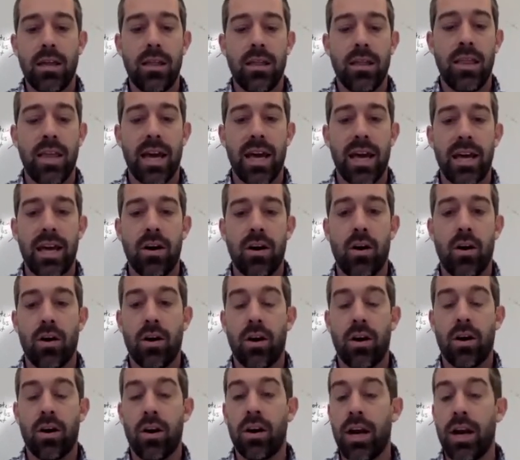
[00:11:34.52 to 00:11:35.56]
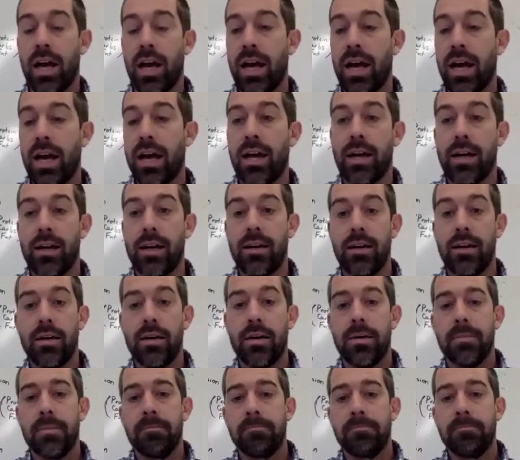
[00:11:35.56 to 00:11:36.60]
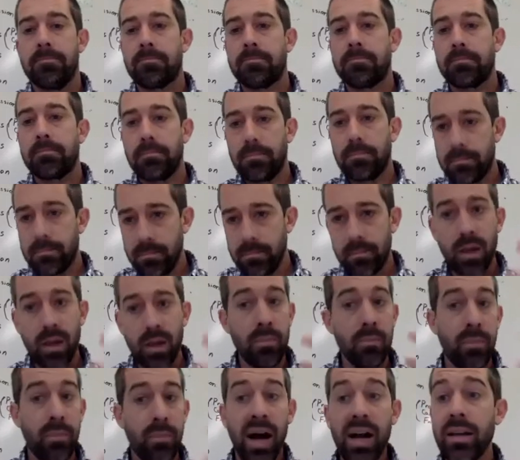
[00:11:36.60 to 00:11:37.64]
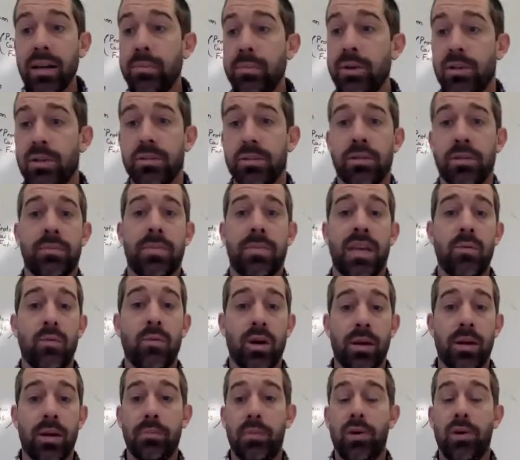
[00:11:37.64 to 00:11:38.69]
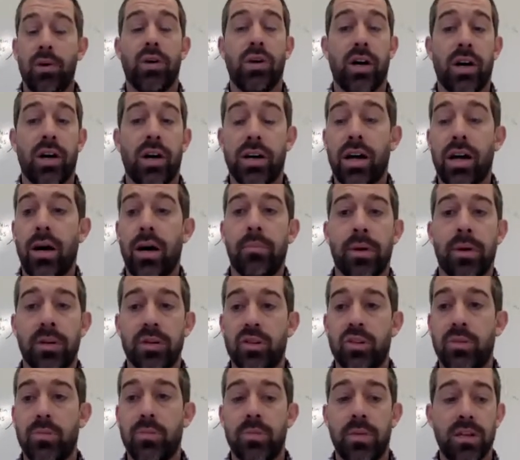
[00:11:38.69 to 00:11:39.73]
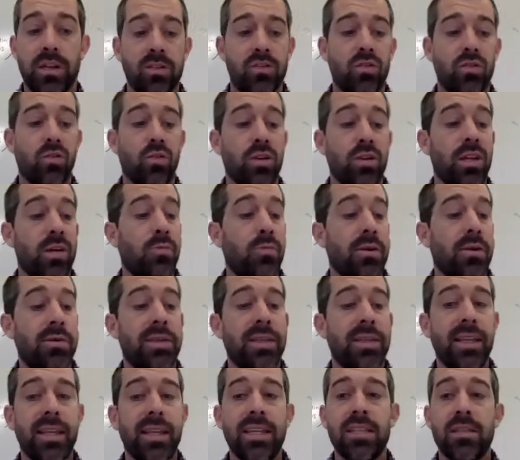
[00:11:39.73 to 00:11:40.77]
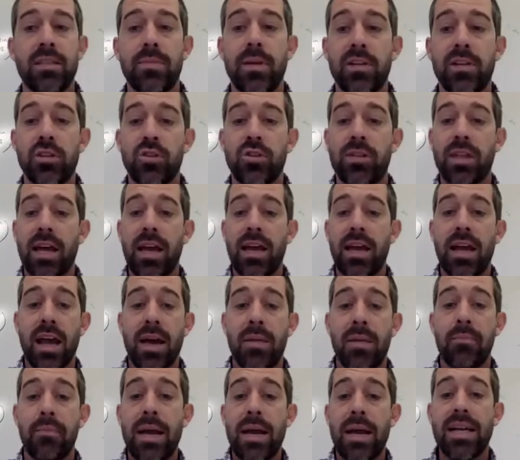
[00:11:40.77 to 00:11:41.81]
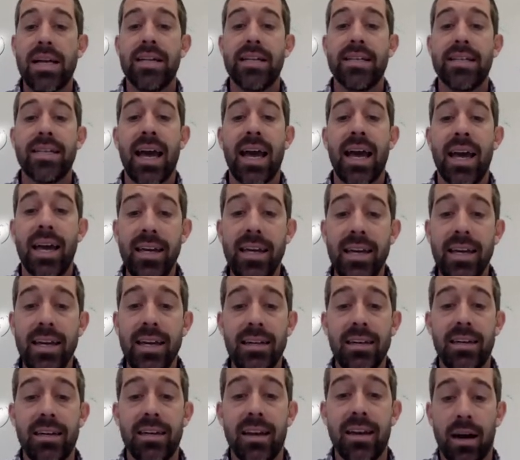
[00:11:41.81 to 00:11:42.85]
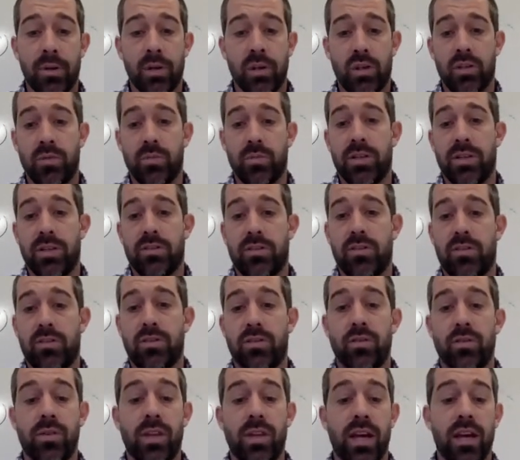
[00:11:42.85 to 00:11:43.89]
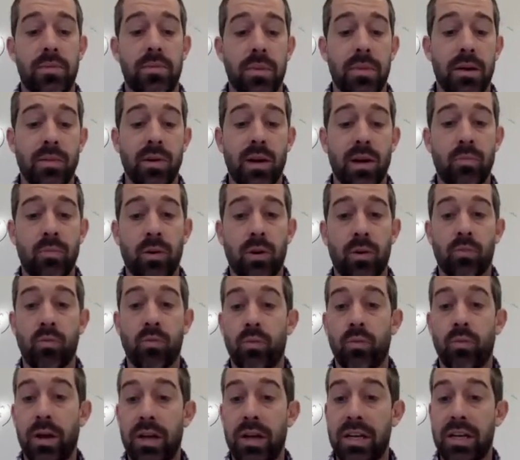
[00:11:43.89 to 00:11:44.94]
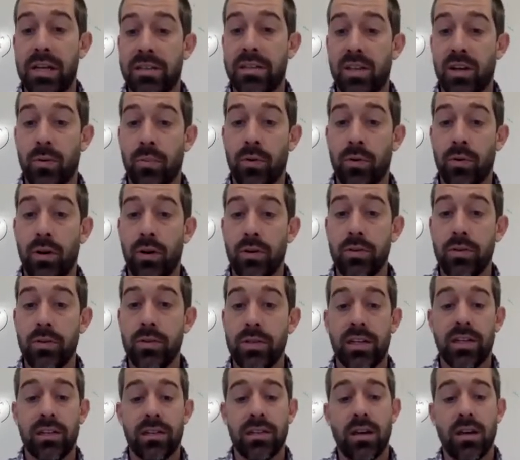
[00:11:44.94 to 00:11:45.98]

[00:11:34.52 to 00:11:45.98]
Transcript: they are a bodybuilder. They want to put on a bunch of muscle, or they want to at least make sure they maintain a bunch of muscle. So then maybe I want to raise their protein,